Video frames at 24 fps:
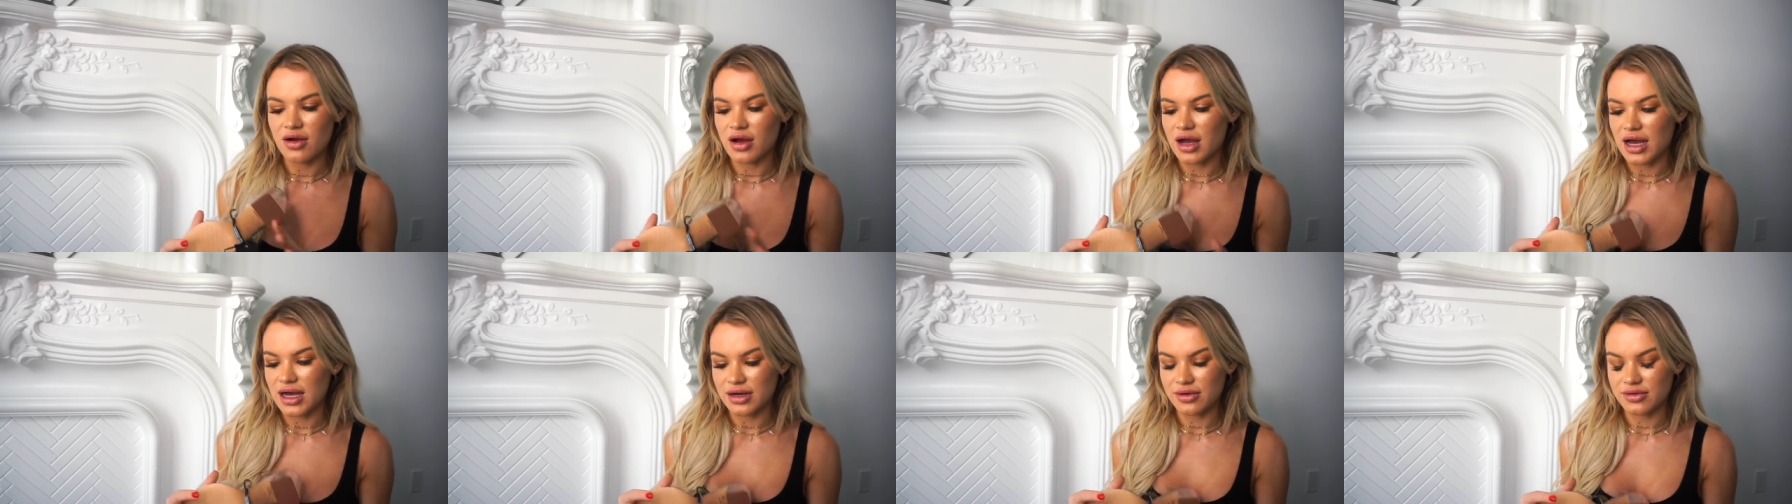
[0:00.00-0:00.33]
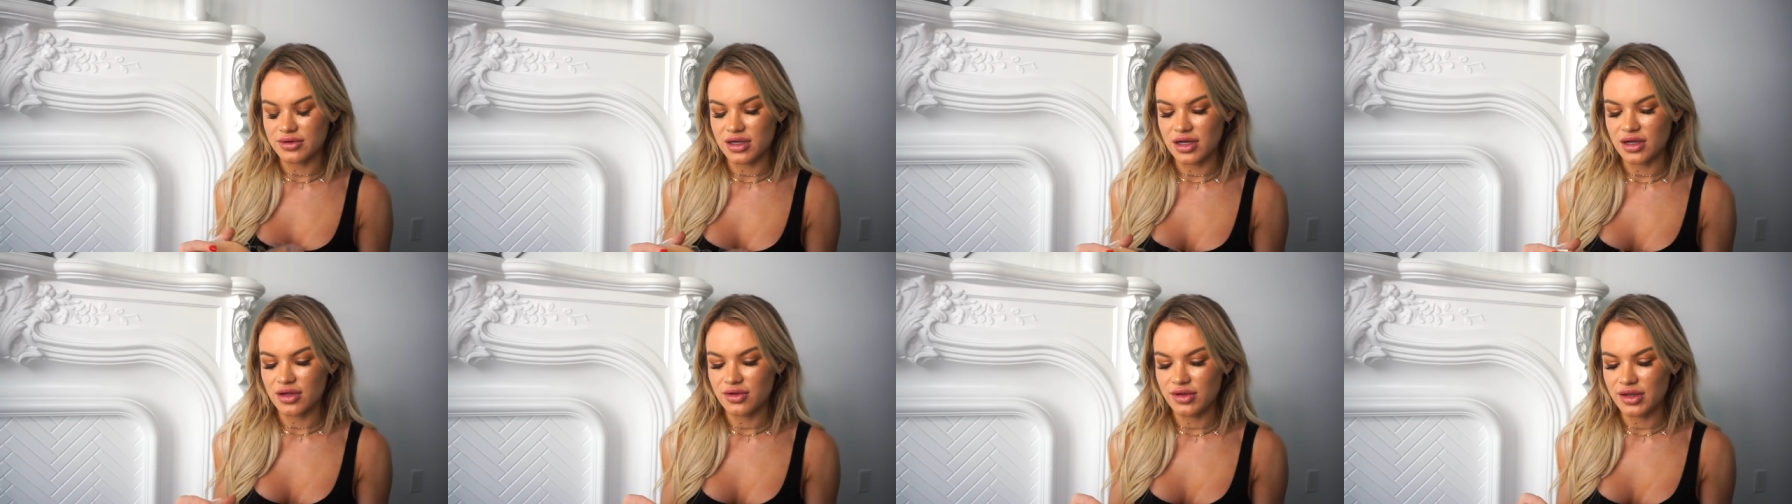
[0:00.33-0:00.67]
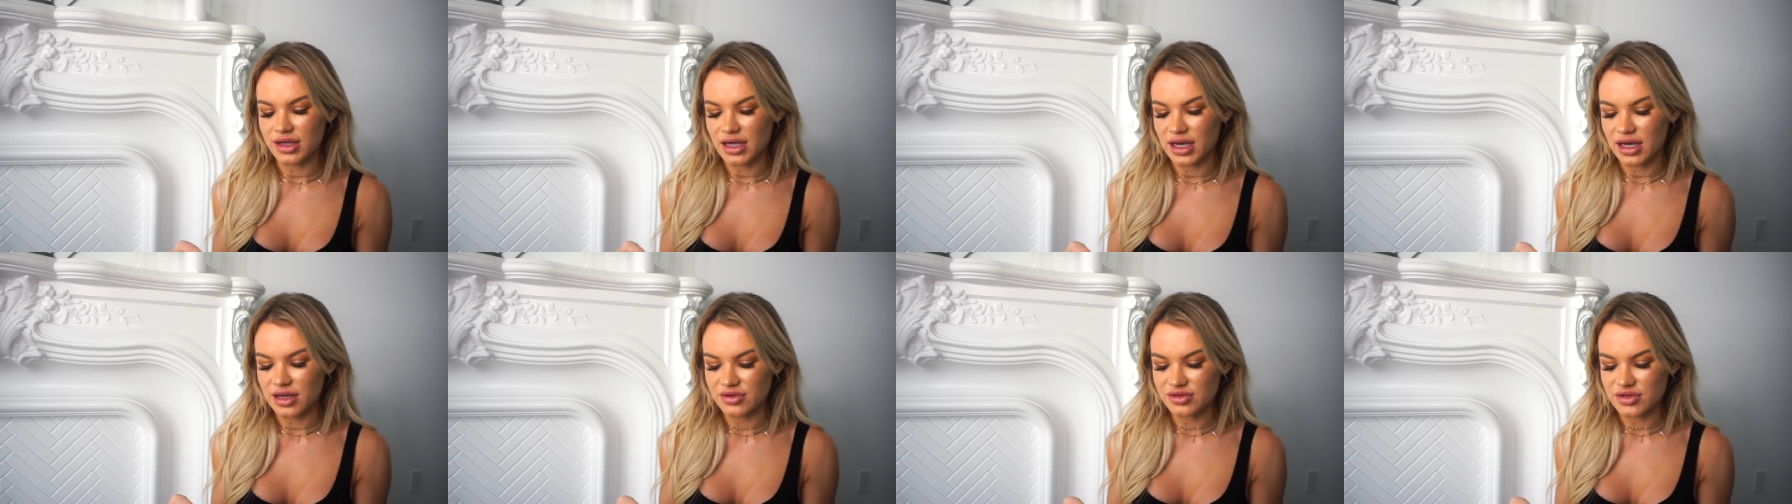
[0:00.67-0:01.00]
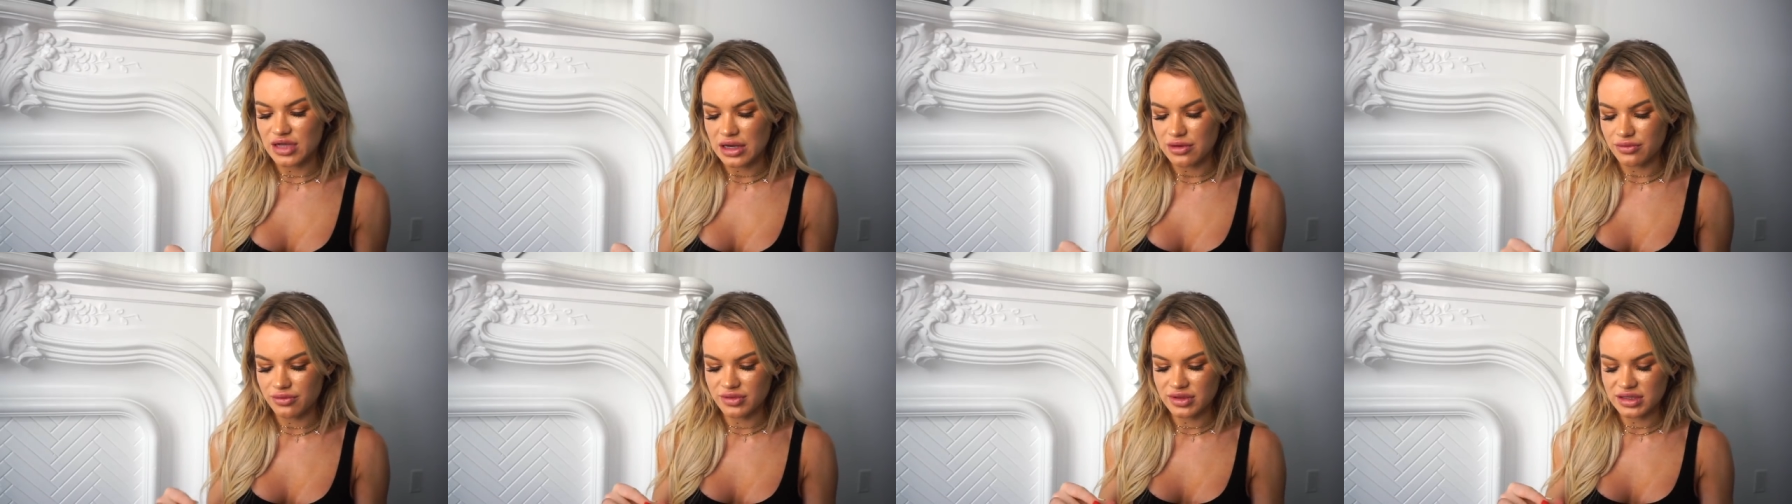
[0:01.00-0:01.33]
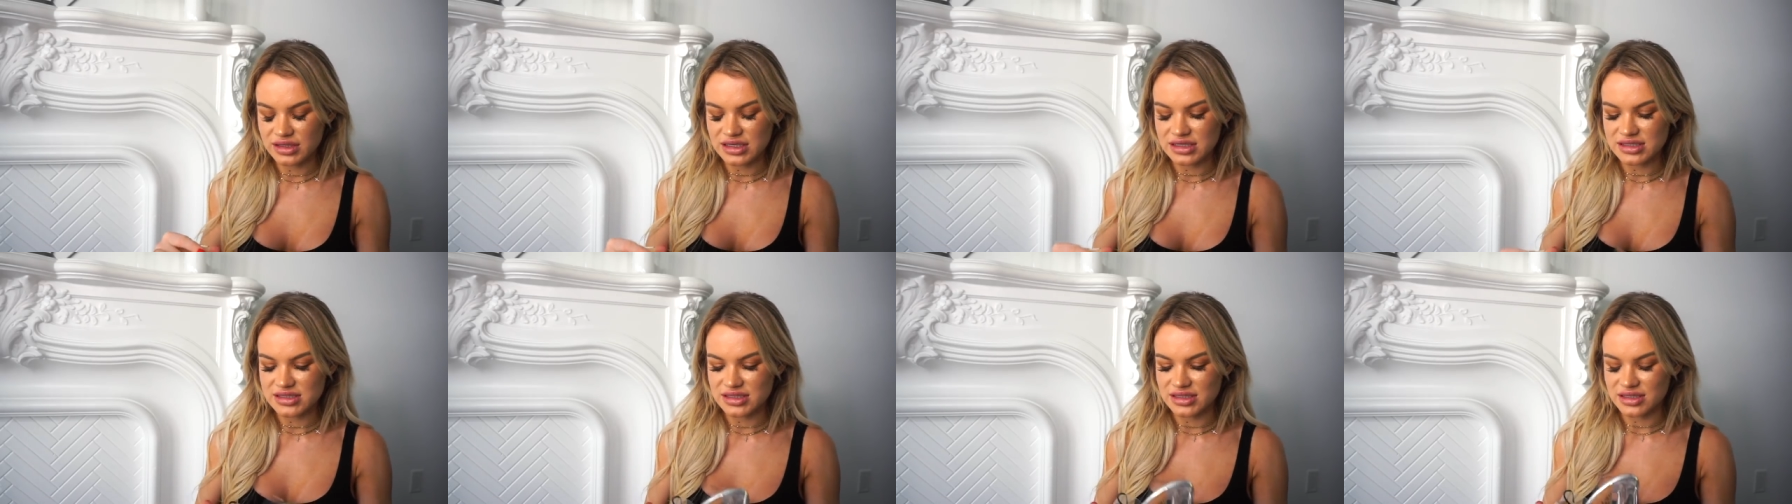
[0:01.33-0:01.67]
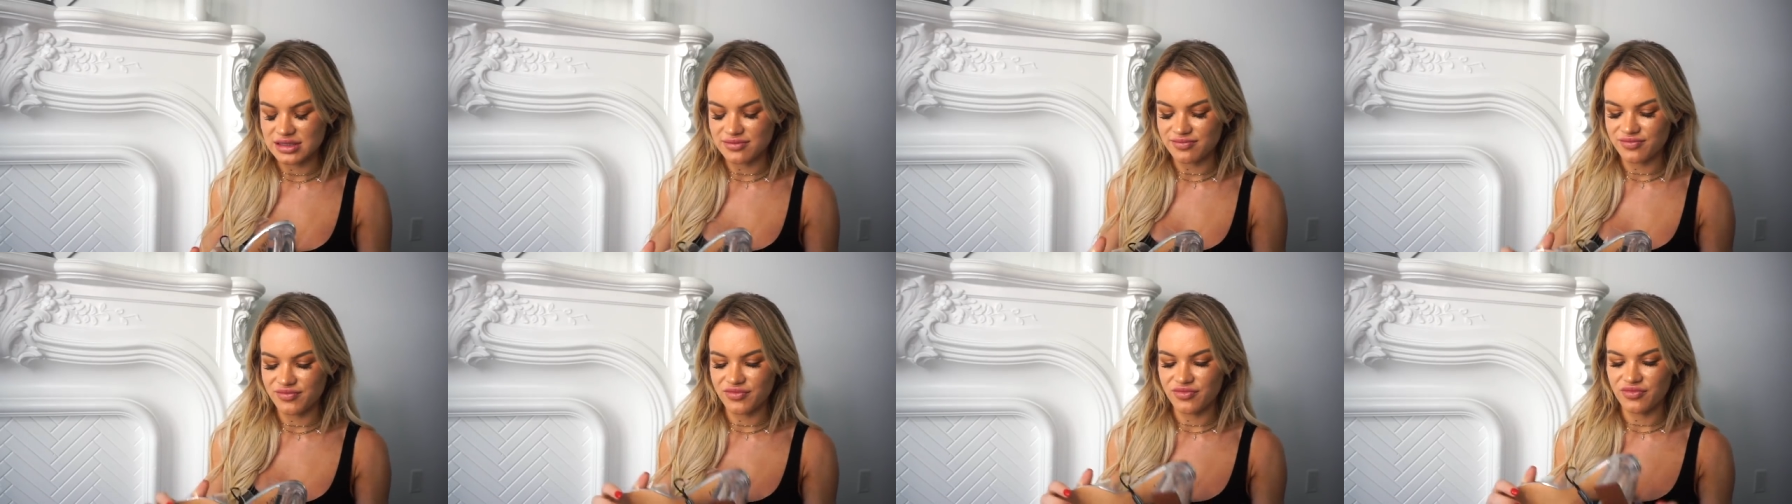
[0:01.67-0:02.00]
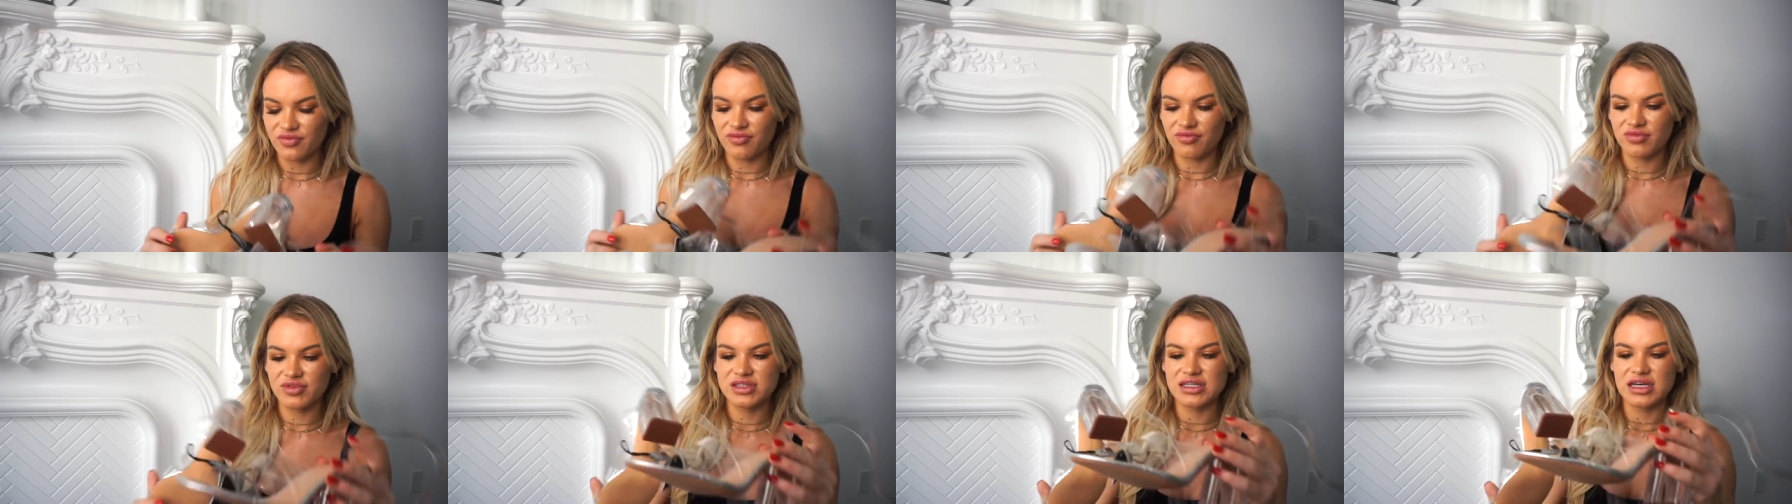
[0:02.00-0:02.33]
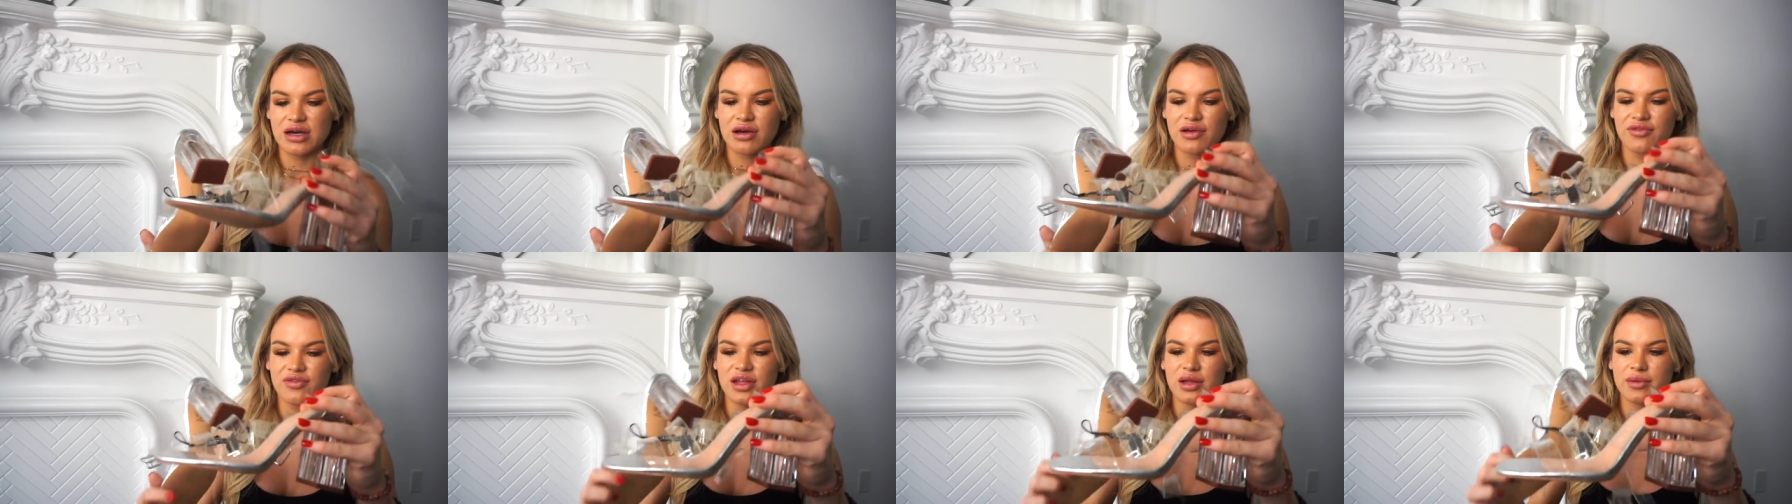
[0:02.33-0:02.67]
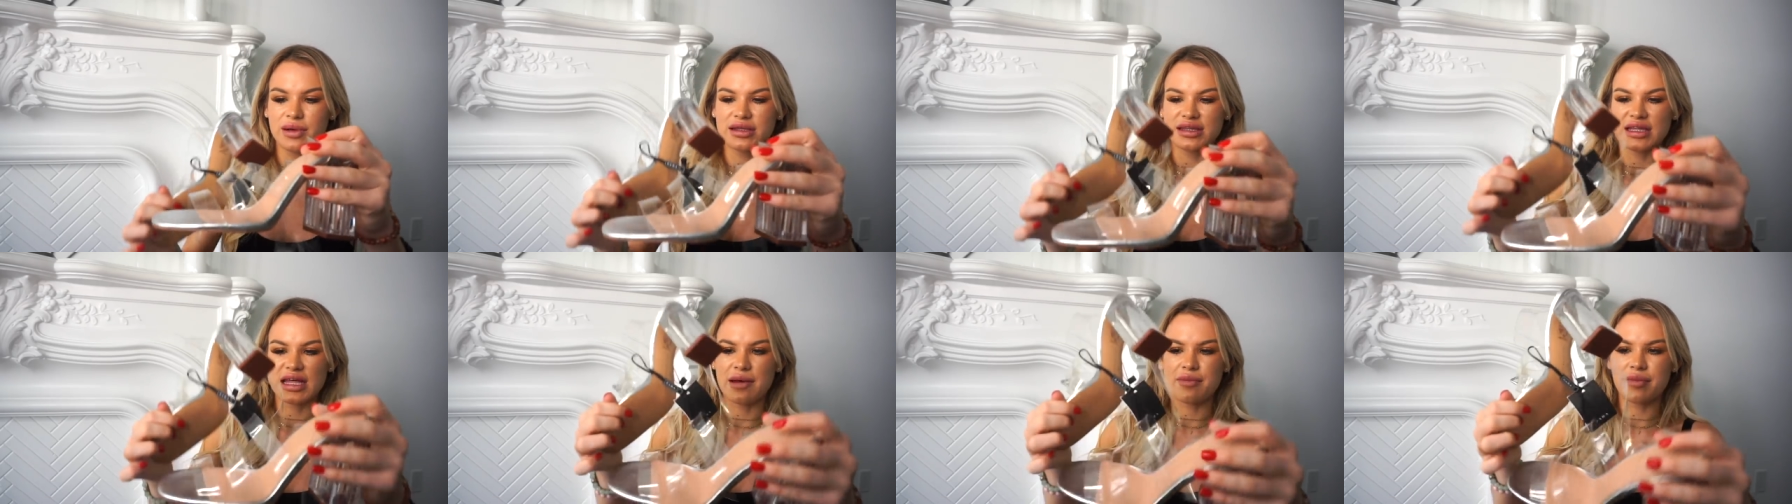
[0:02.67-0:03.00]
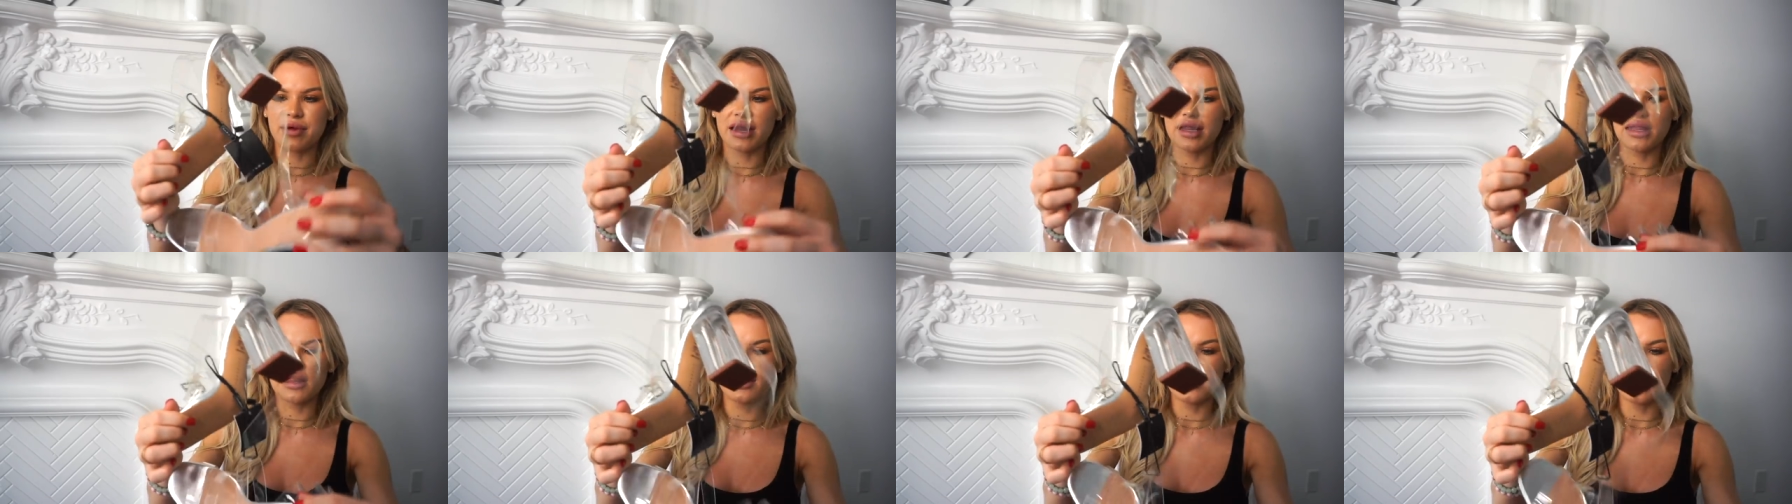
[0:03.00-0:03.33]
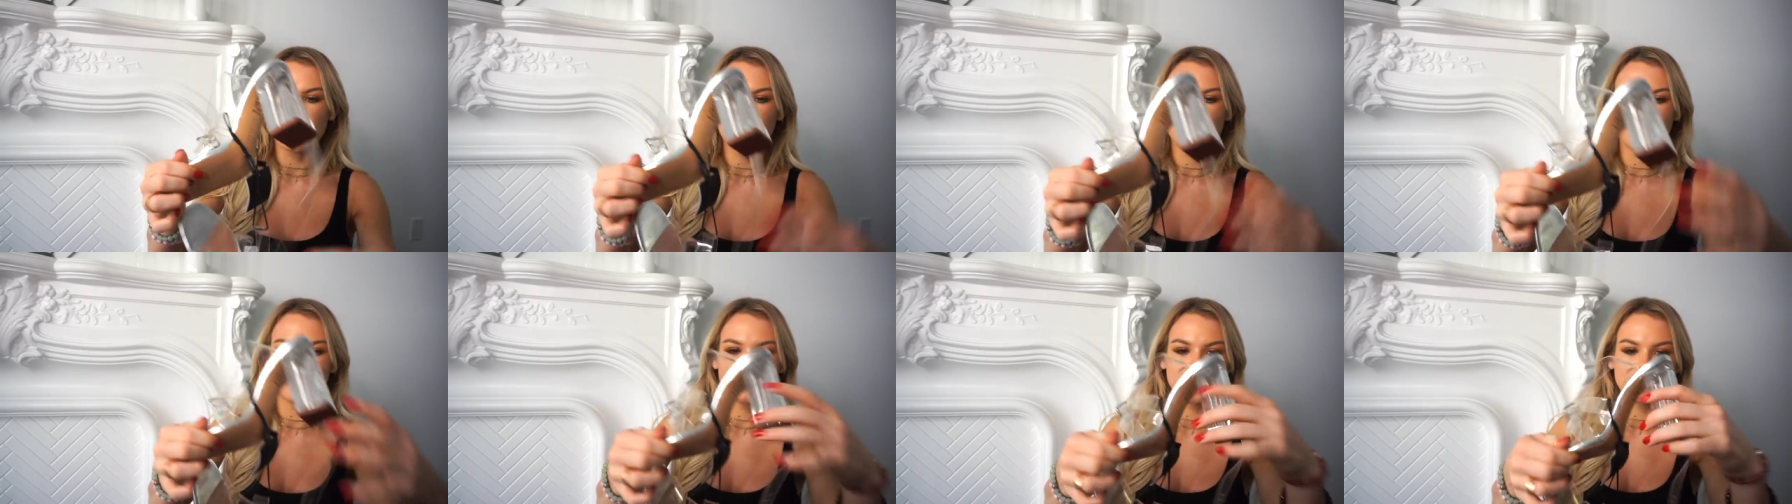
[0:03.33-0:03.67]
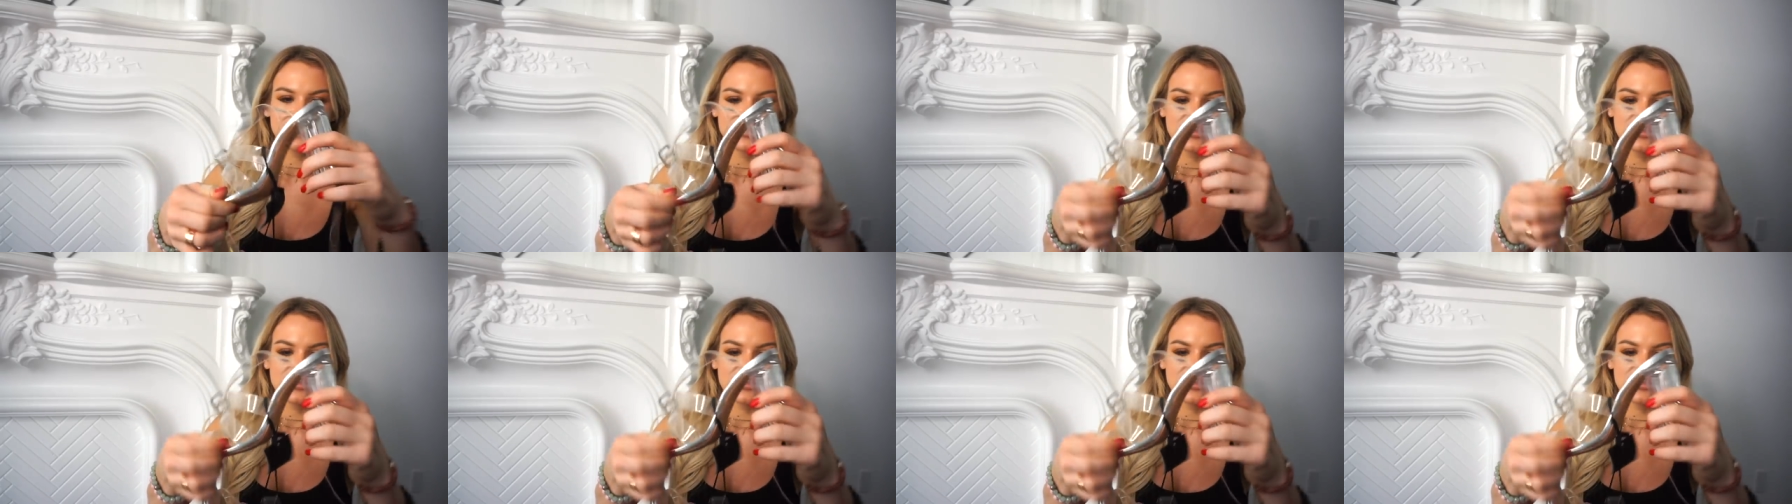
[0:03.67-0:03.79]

I don't know. Like, I, I really need to see how I feel about that. But I love these